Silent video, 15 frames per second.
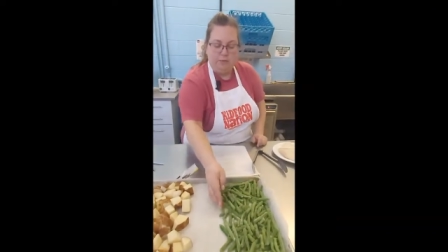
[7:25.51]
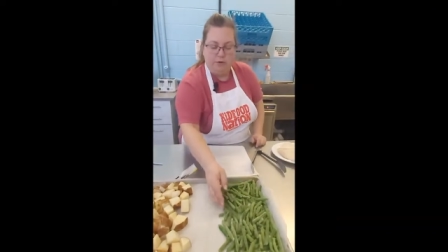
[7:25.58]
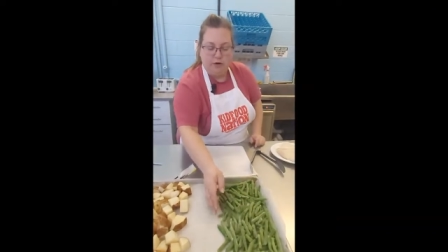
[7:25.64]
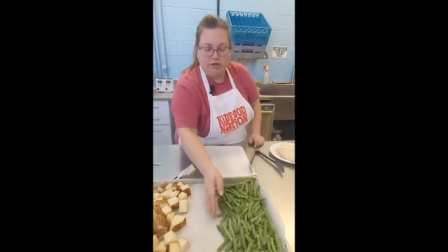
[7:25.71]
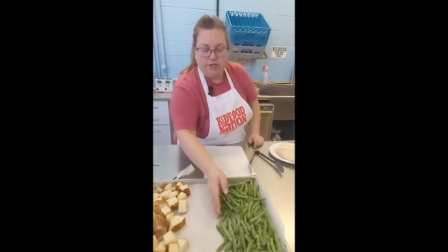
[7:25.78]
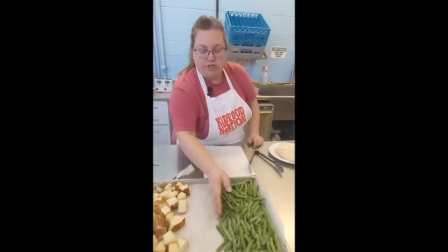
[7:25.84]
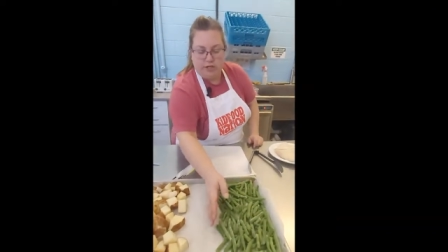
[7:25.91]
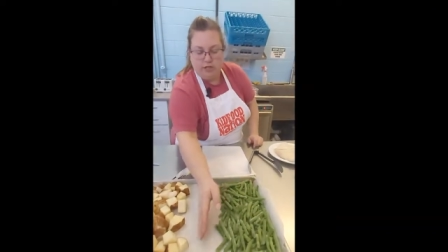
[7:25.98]
put
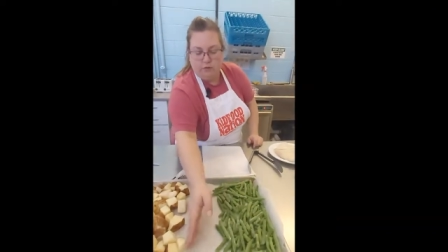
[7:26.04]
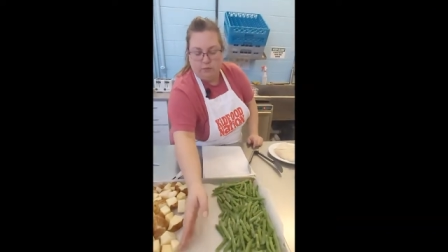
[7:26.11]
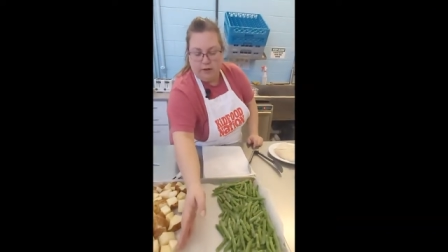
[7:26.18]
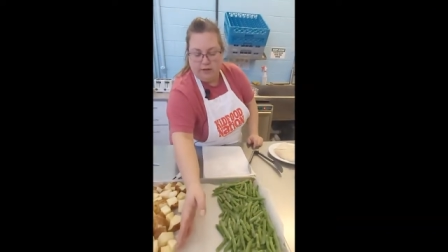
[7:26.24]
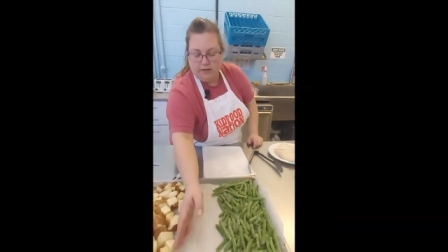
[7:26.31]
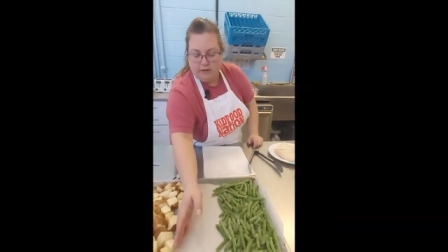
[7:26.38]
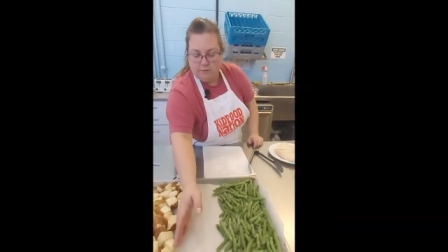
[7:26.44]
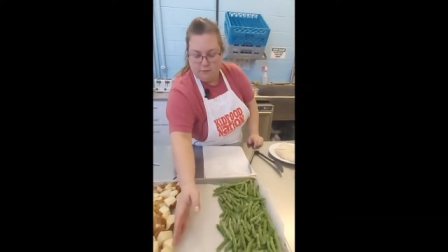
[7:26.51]
our chicken
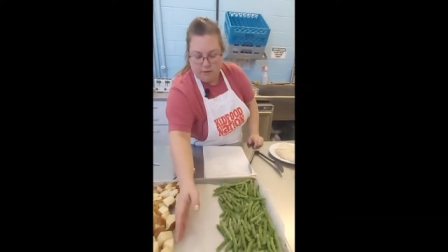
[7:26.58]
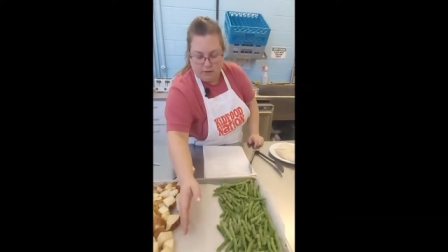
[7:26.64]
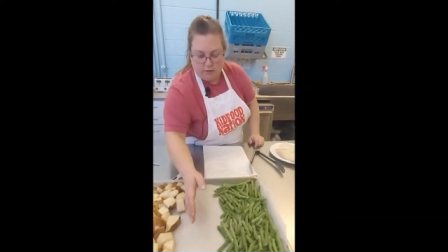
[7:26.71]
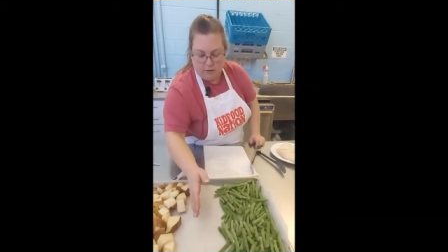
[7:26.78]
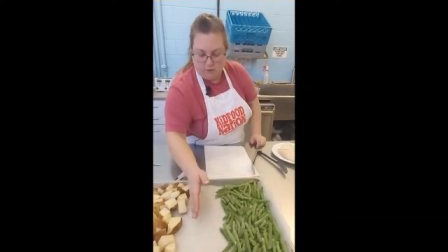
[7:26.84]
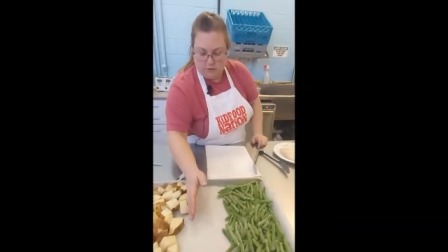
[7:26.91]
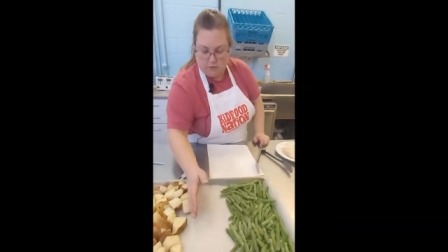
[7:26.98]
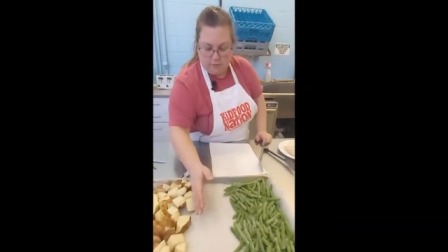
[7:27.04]
right in the
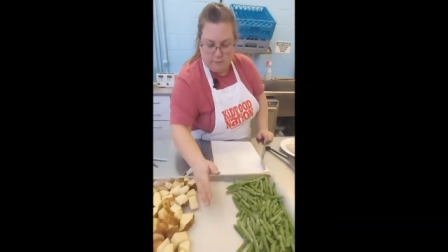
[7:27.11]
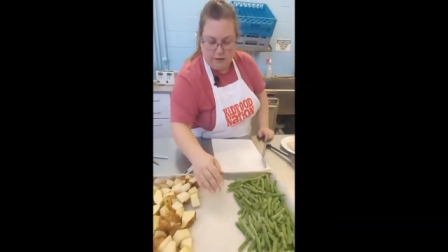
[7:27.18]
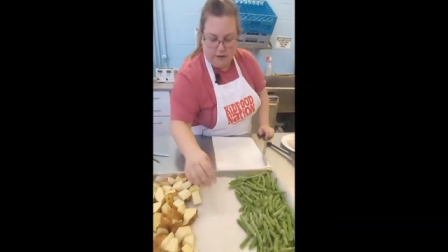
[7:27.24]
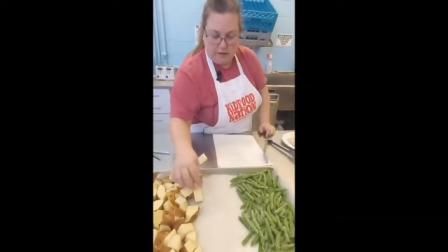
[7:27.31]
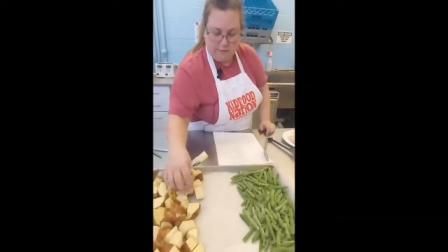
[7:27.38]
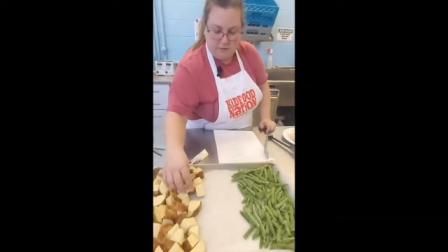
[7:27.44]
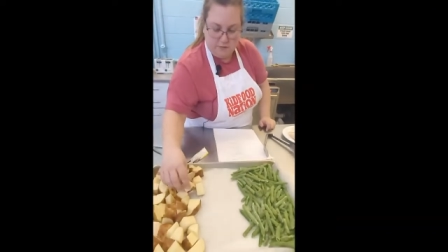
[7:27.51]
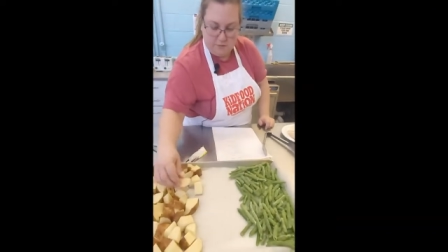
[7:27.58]
middle. So I'm
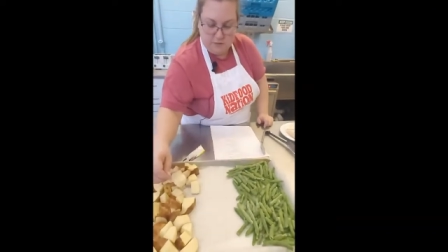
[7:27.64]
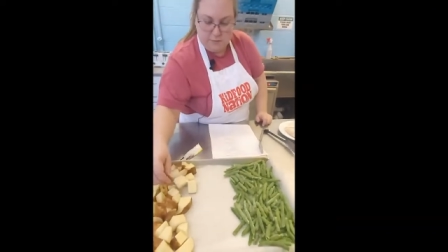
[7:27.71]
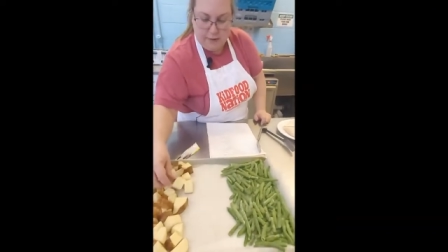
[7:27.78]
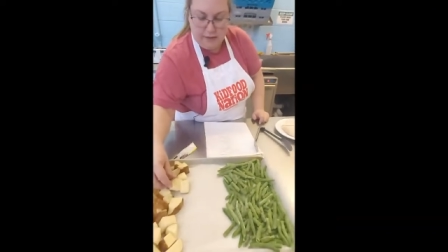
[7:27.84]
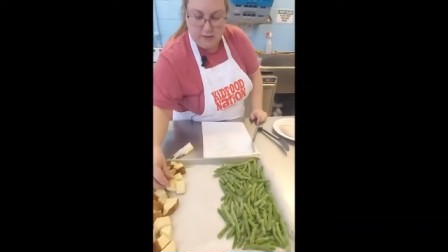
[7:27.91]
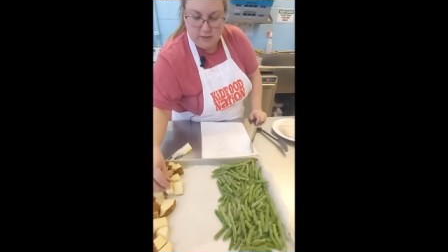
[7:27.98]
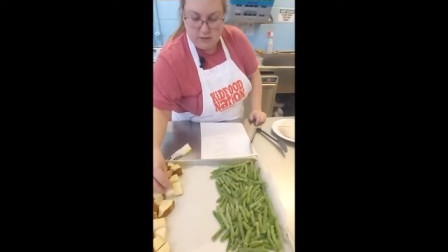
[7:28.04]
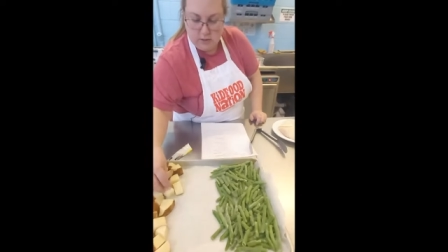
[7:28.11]
making some
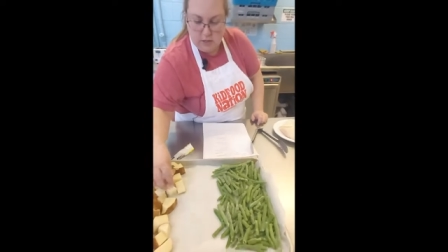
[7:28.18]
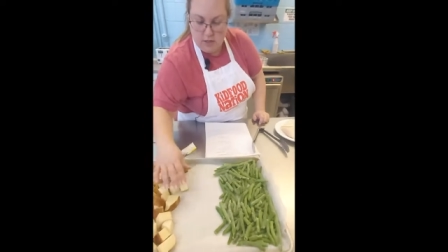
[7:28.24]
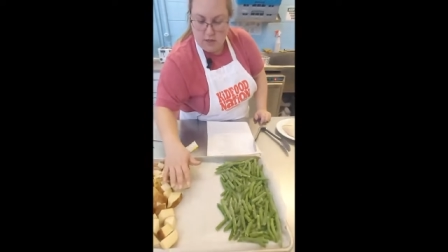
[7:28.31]
space.